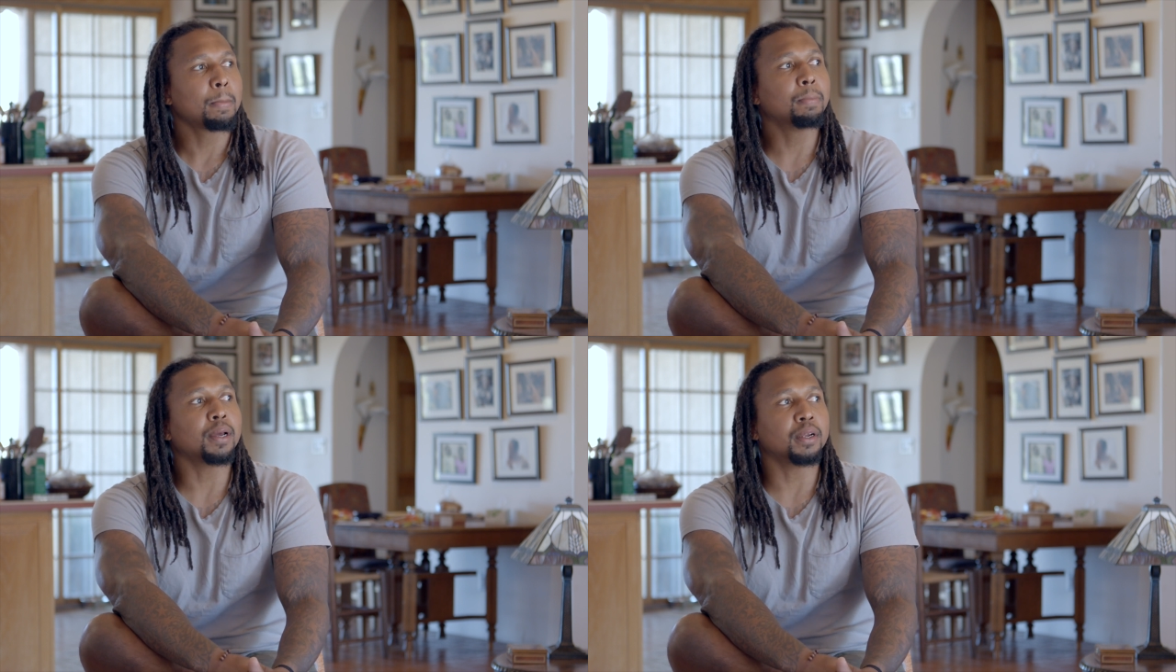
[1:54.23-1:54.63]

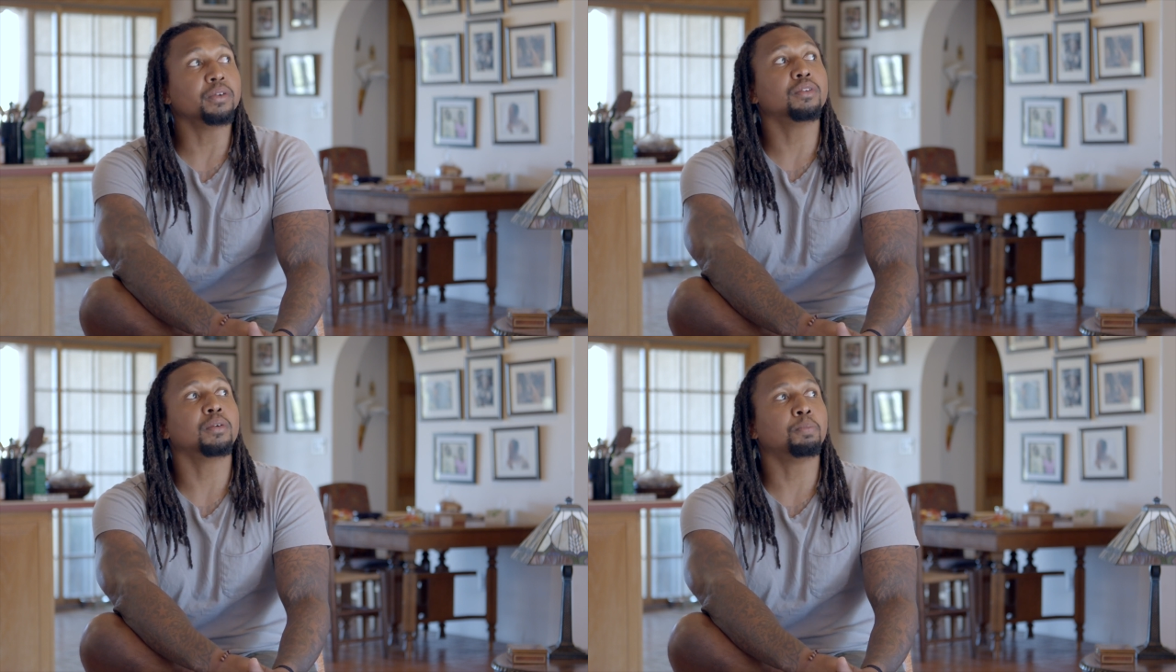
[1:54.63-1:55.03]
But it
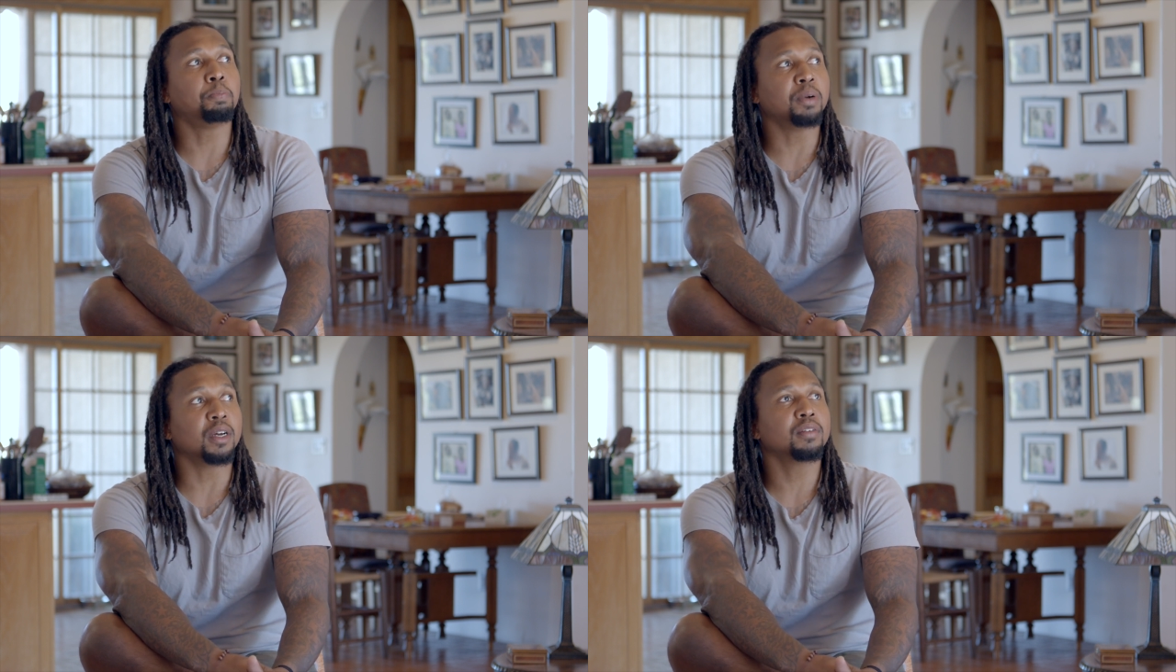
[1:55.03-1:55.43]
was the
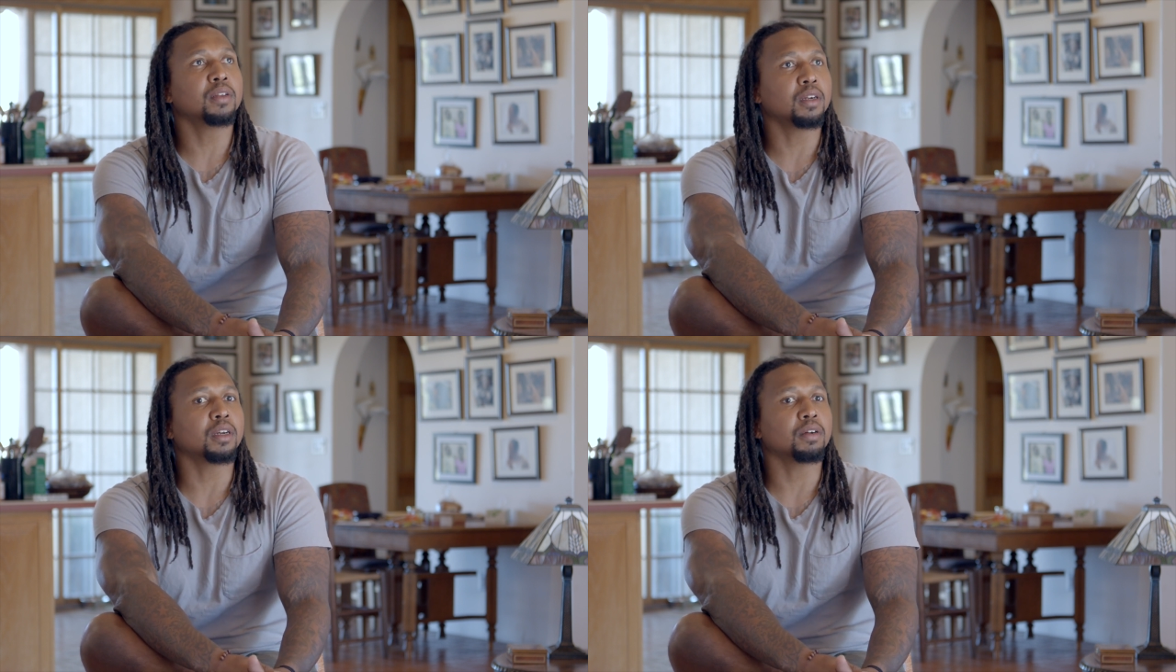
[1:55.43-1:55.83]
best
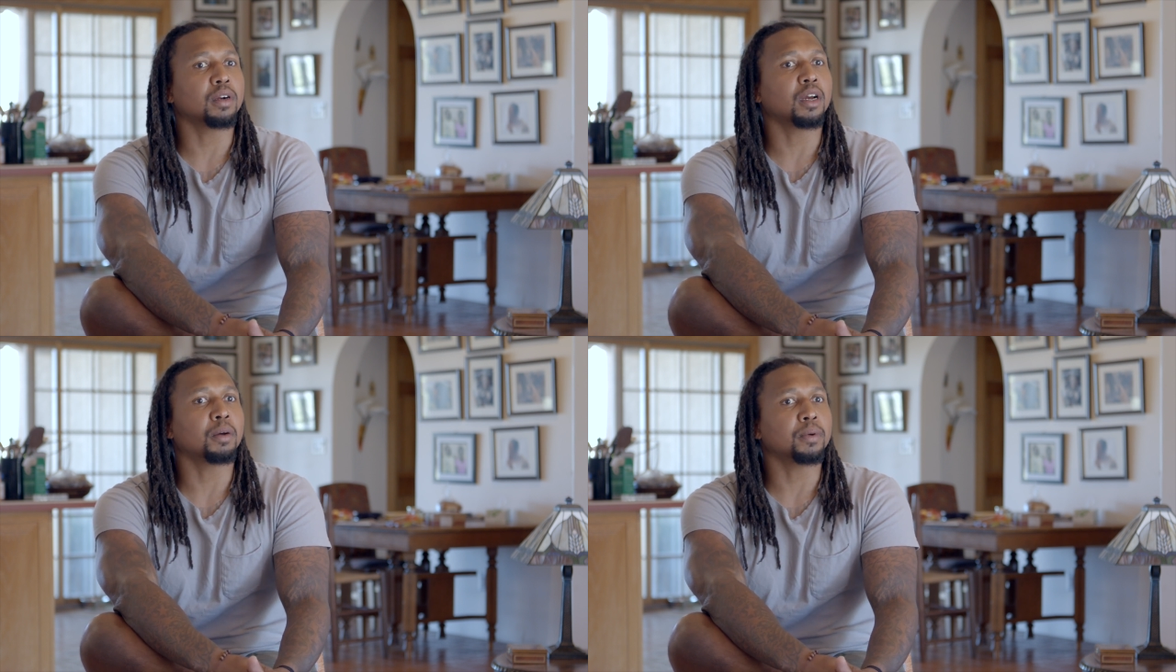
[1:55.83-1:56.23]
thing that ever
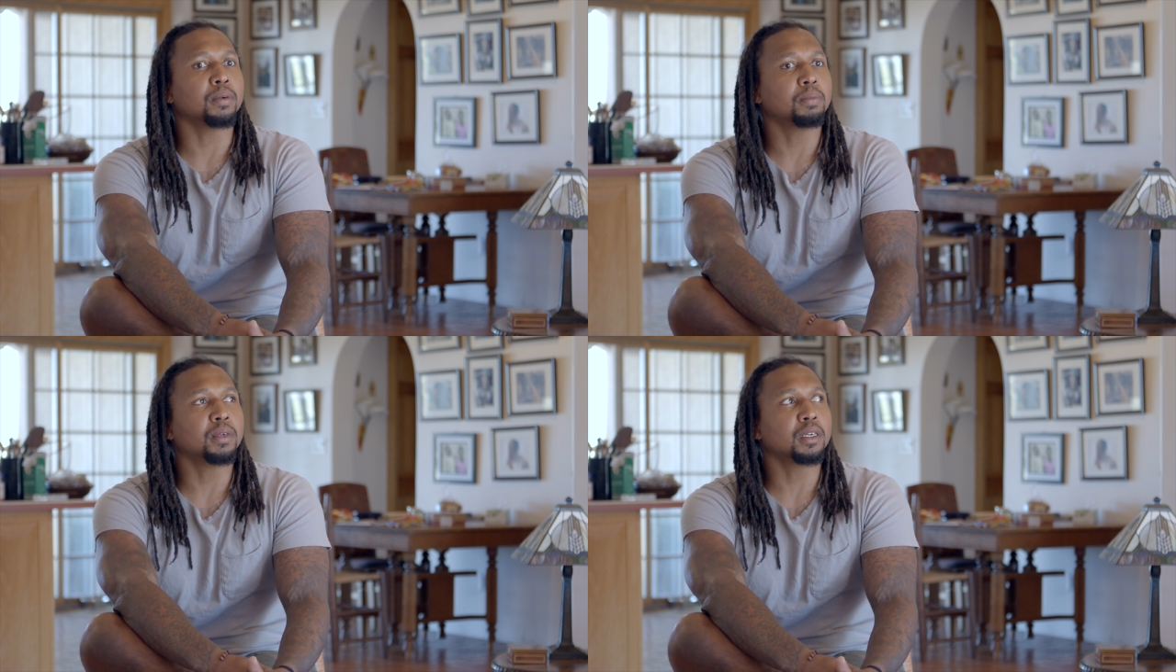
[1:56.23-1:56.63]
happened
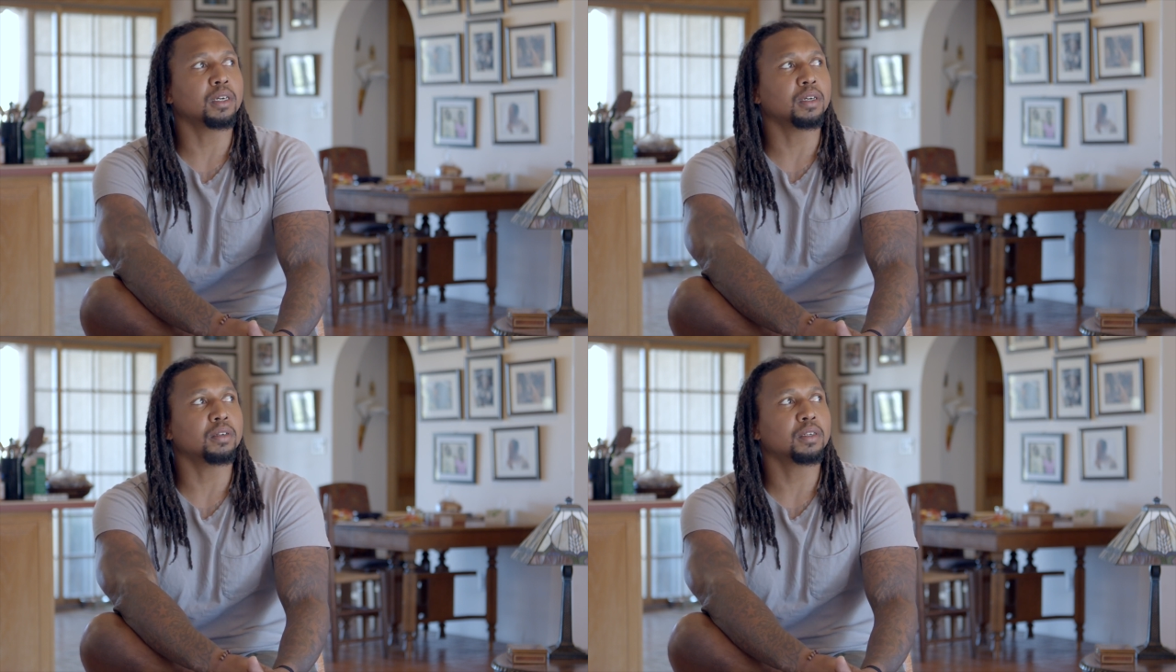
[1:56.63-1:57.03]

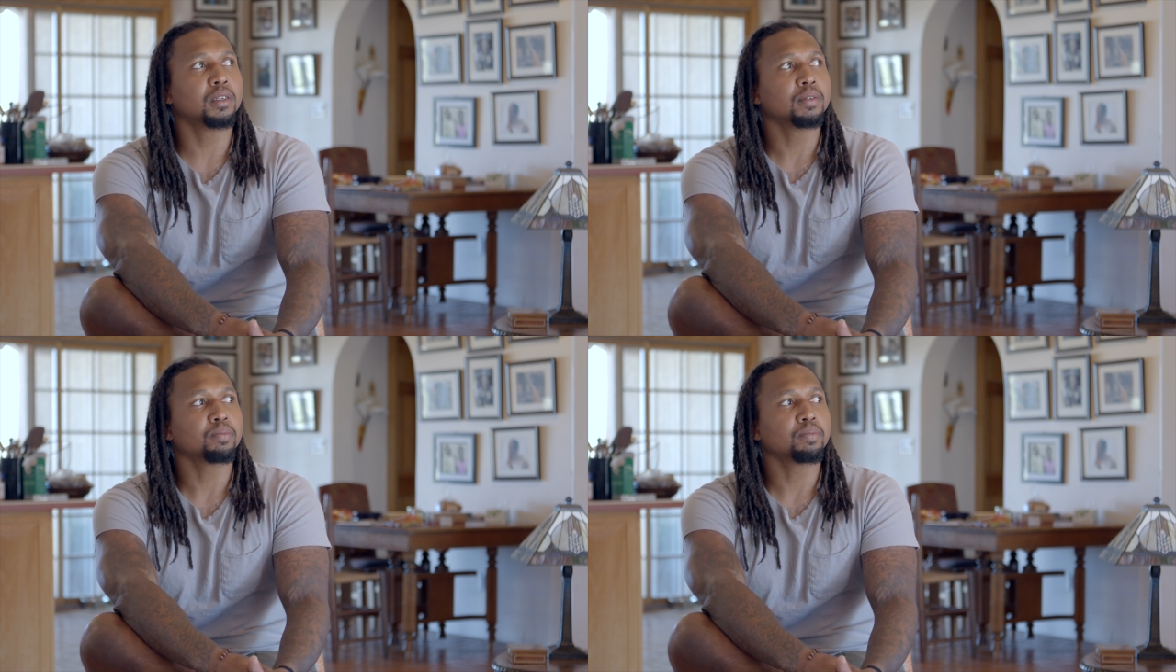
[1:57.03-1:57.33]
because,